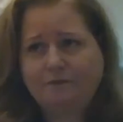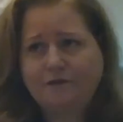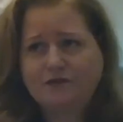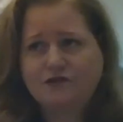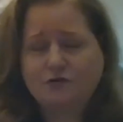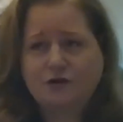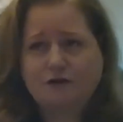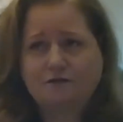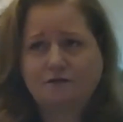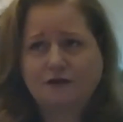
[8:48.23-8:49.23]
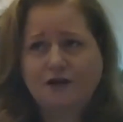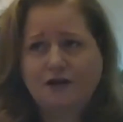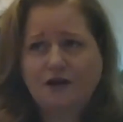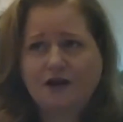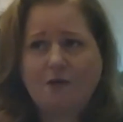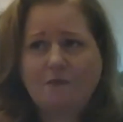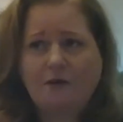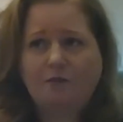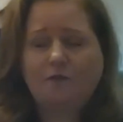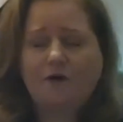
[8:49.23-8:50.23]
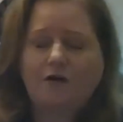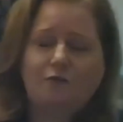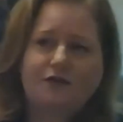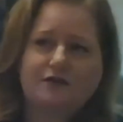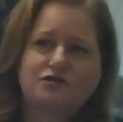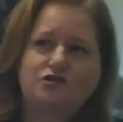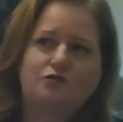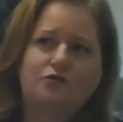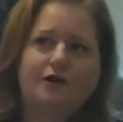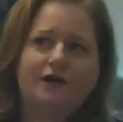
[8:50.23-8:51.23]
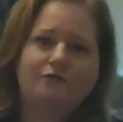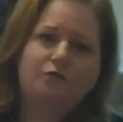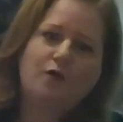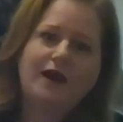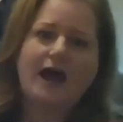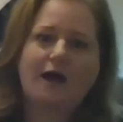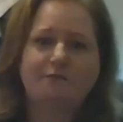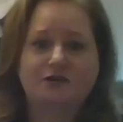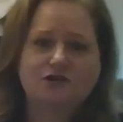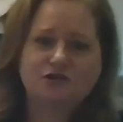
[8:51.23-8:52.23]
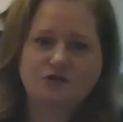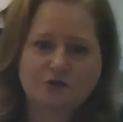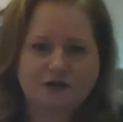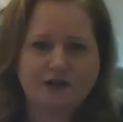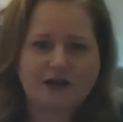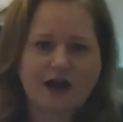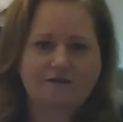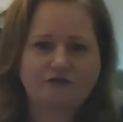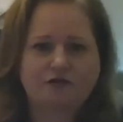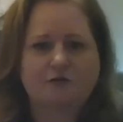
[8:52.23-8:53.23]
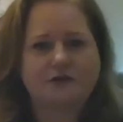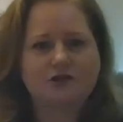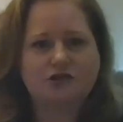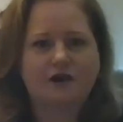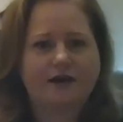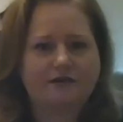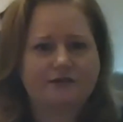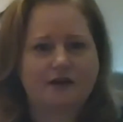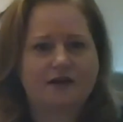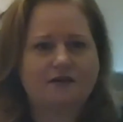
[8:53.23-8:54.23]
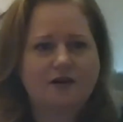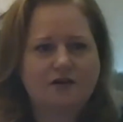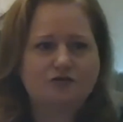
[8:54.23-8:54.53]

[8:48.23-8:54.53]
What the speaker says: sort of come up with a story of what happened to Dorothy after the witch trials and